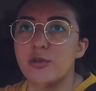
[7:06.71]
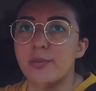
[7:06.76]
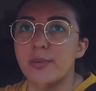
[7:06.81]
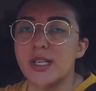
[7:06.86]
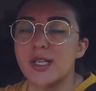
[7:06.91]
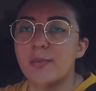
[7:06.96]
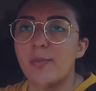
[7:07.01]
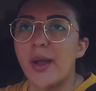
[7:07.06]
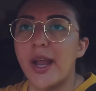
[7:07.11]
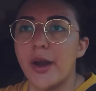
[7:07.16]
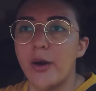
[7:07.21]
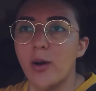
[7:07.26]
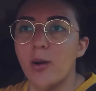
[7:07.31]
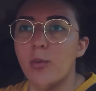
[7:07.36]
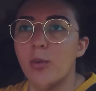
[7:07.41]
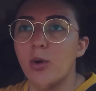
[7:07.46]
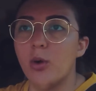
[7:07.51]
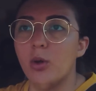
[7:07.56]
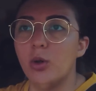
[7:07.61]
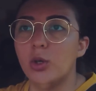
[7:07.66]
Miss
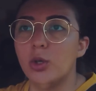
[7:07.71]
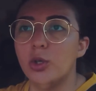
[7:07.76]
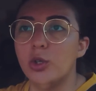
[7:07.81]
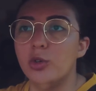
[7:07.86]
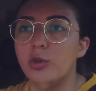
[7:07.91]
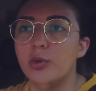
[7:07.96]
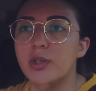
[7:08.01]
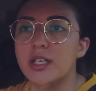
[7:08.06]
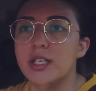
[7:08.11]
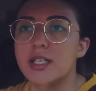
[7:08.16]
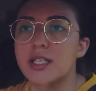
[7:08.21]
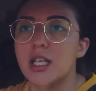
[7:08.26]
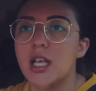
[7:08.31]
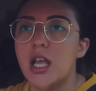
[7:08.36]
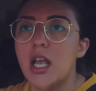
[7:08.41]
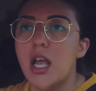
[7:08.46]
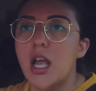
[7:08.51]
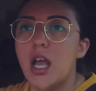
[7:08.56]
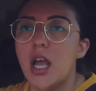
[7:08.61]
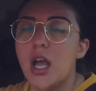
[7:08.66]
Perumal, who was
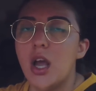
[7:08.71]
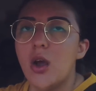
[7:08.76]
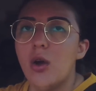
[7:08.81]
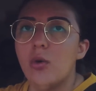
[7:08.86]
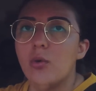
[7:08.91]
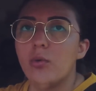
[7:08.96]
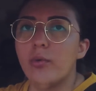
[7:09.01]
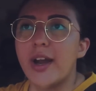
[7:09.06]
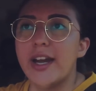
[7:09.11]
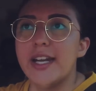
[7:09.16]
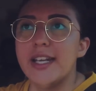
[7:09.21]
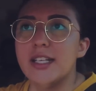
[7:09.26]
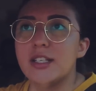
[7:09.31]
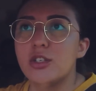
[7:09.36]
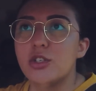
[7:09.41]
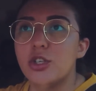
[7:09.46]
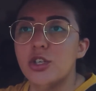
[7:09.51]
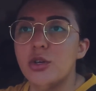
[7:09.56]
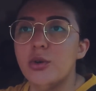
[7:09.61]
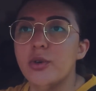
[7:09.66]
Reynie's
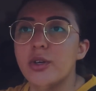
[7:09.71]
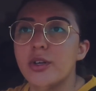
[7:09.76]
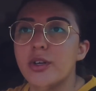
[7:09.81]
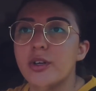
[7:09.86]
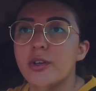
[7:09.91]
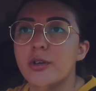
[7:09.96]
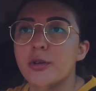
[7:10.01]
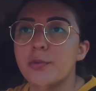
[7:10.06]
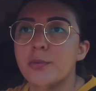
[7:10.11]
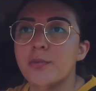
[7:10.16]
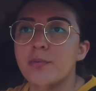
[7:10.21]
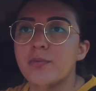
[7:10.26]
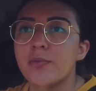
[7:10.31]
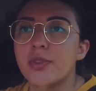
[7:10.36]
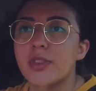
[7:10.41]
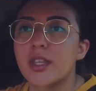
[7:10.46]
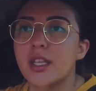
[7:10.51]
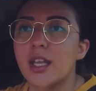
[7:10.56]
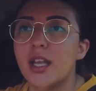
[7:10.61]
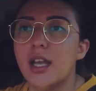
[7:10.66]
tutor,
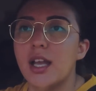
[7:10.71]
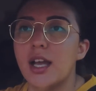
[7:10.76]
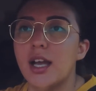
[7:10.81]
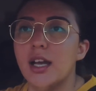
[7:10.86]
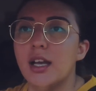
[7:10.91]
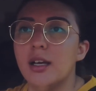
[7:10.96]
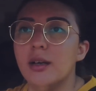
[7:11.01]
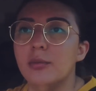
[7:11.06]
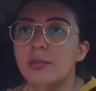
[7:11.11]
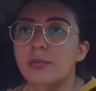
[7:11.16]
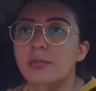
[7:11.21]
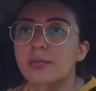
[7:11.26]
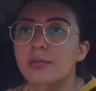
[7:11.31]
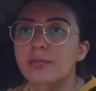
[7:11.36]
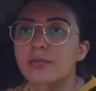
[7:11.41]
um,